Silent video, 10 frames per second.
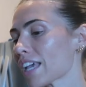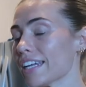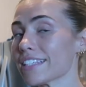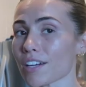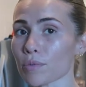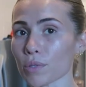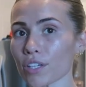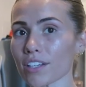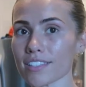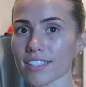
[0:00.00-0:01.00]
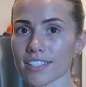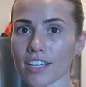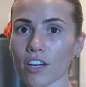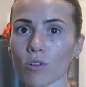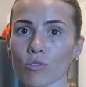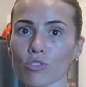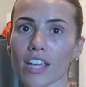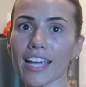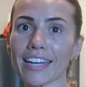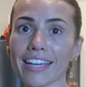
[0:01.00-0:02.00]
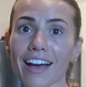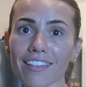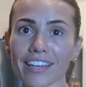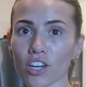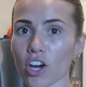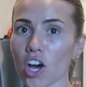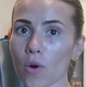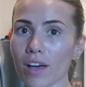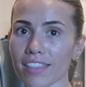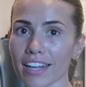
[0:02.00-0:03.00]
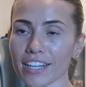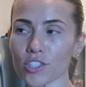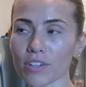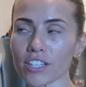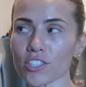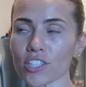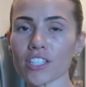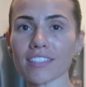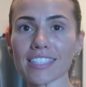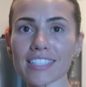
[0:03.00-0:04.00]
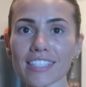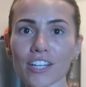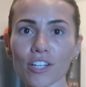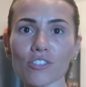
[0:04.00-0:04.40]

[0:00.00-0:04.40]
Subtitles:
and he's got a really good assistant coach and he got like a co-athletic director this year.